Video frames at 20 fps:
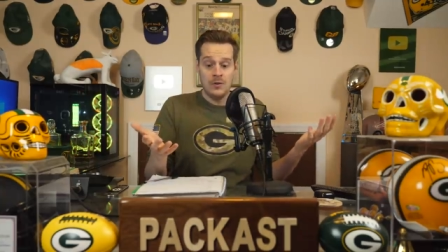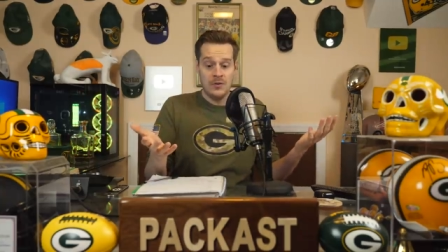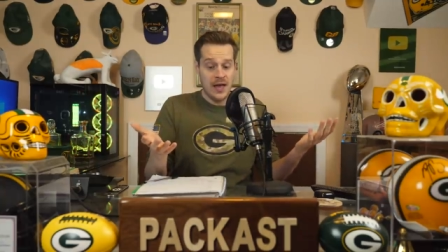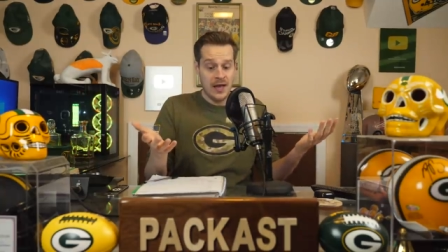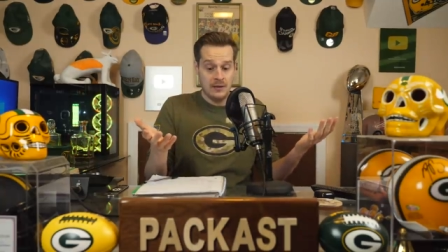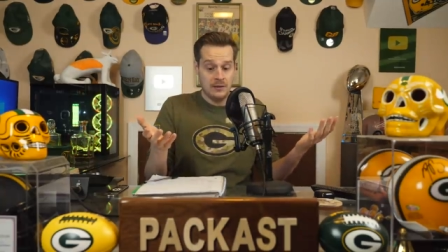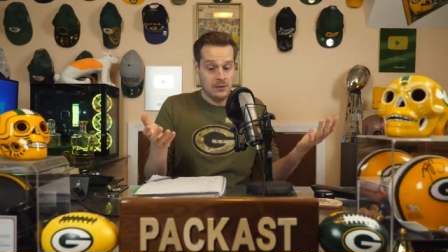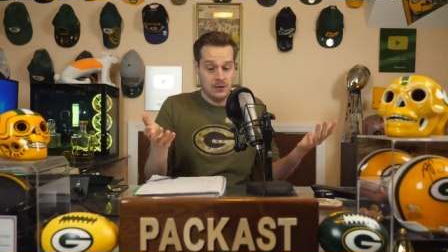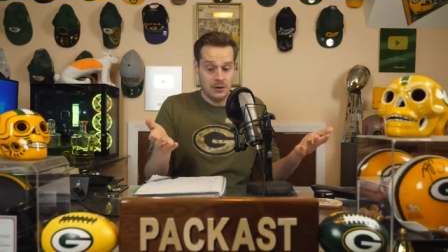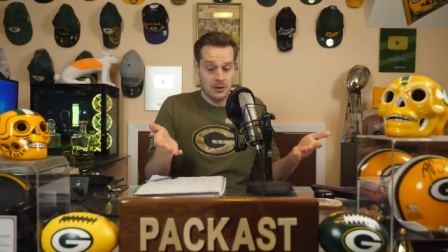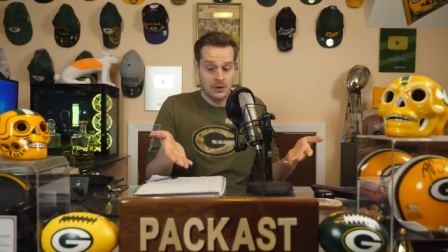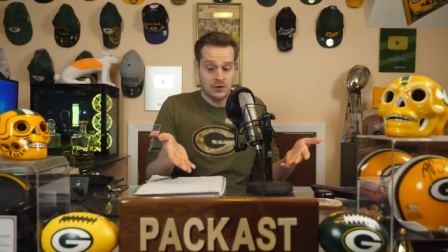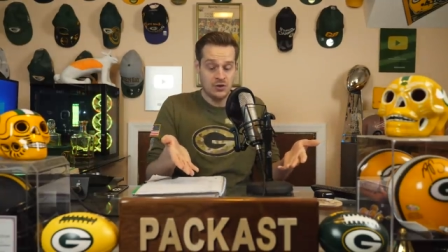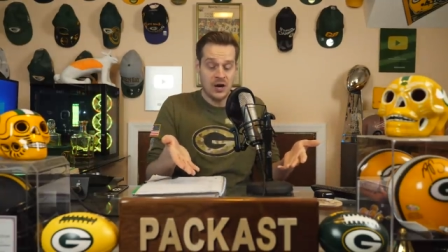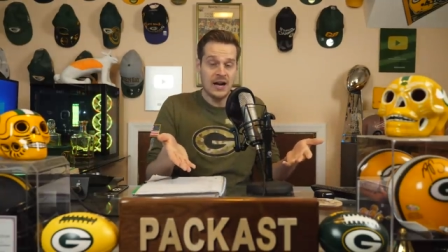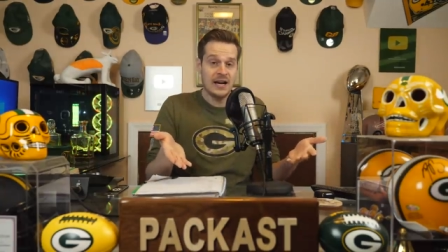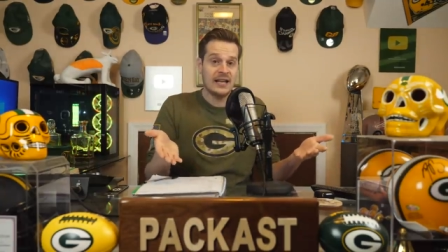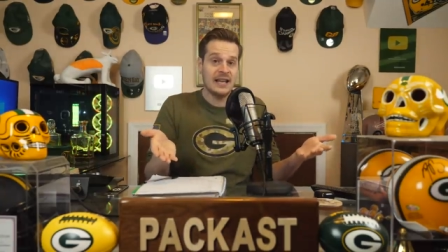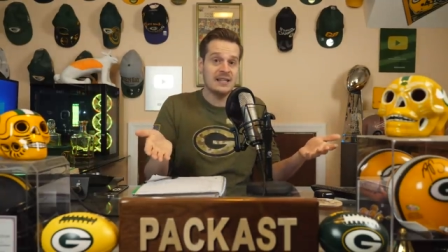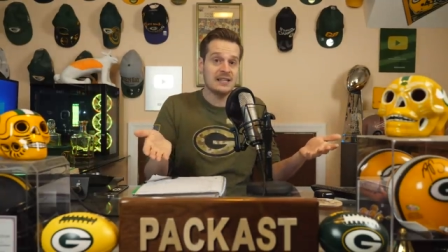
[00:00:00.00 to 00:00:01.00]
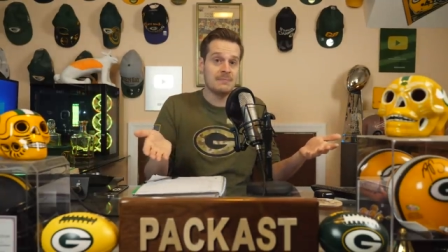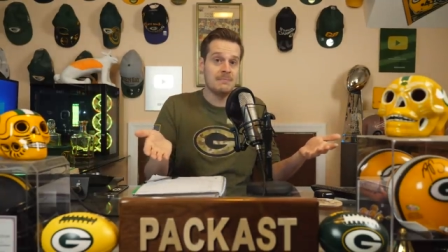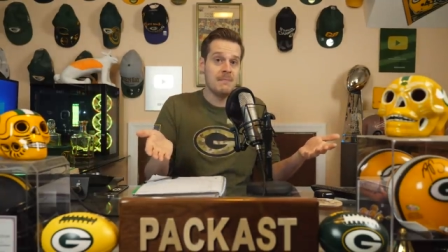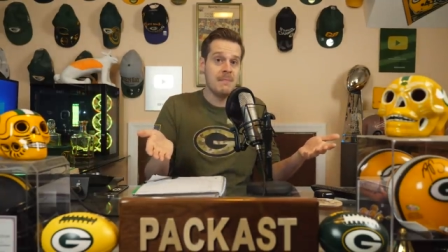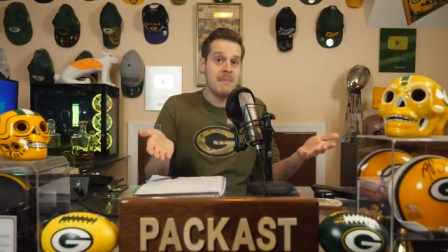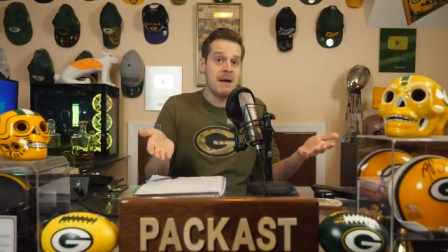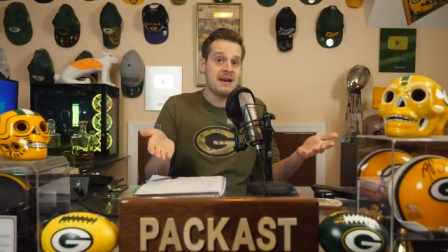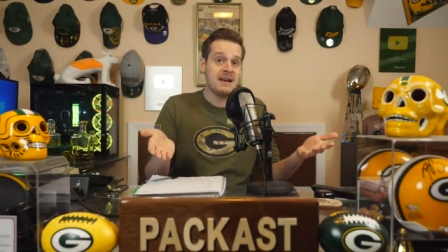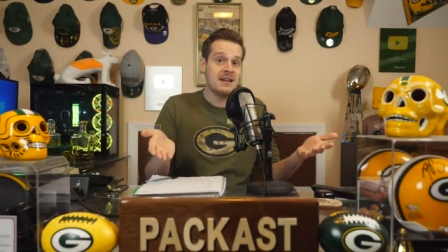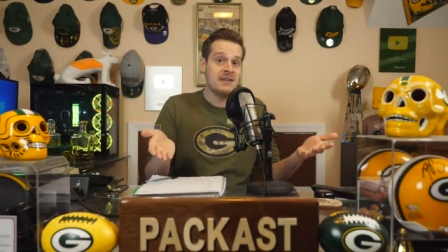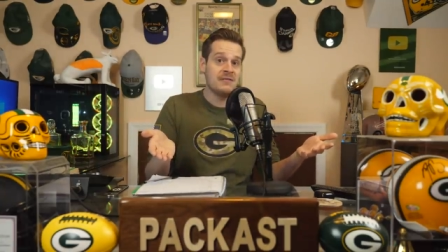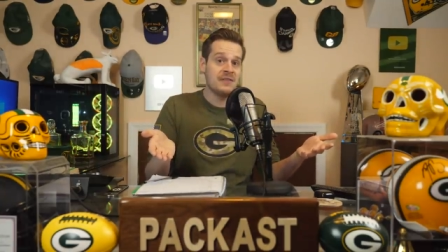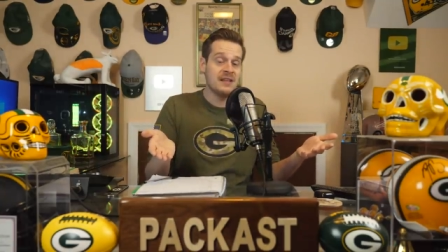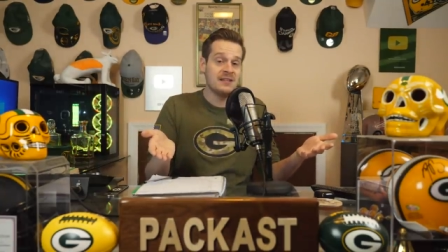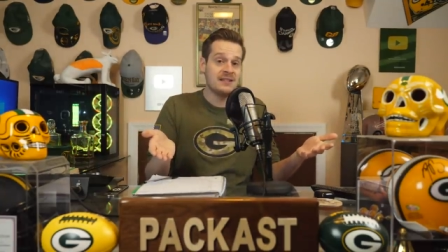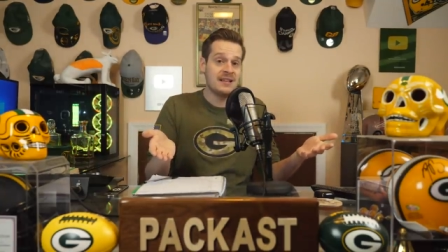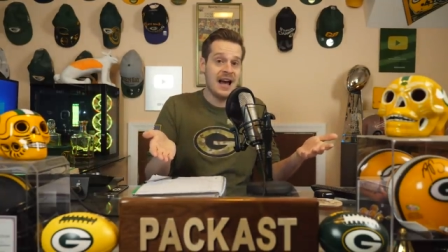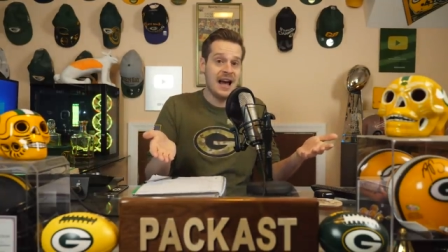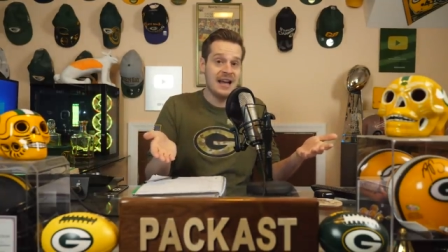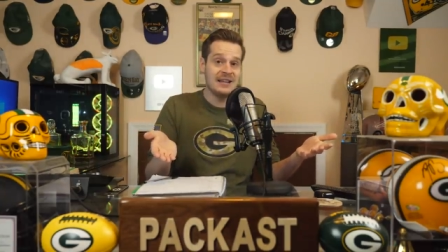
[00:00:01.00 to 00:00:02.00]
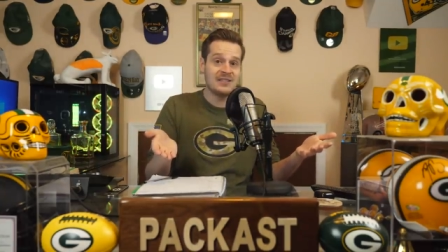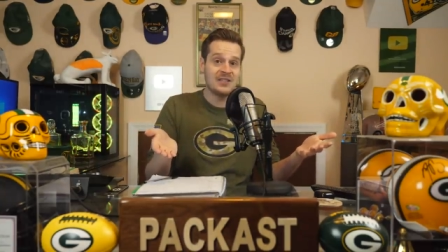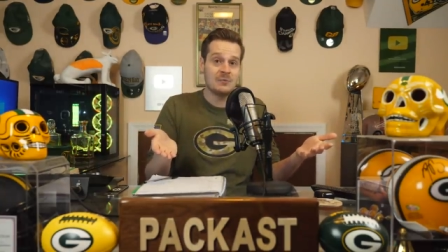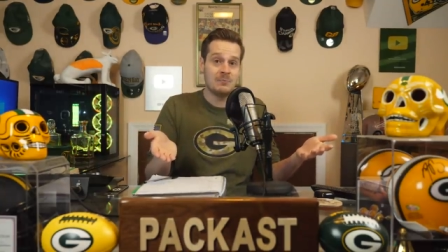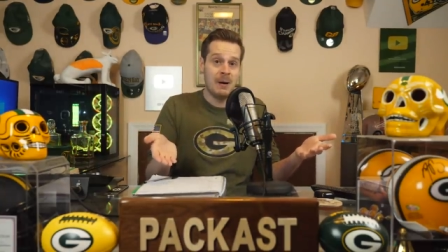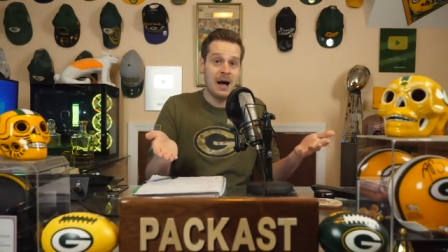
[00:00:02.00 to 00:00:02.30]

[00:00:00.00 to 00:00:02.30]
well, then you're going to try to get as many of these guys